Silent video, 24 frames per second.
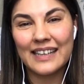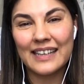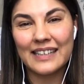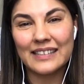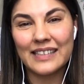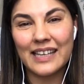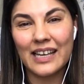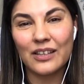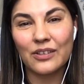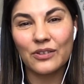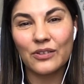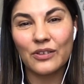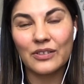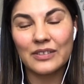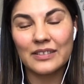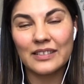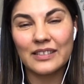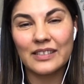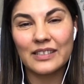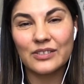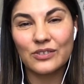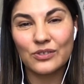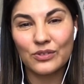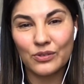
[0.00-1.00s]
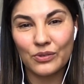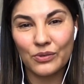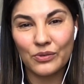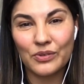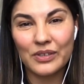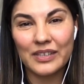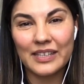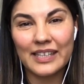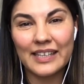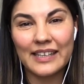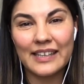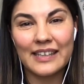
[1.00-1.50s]
And I learned the
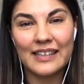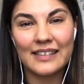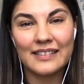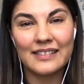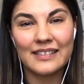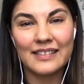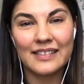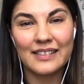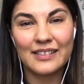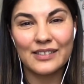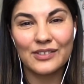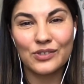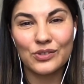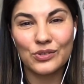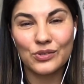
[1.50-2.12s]
story and the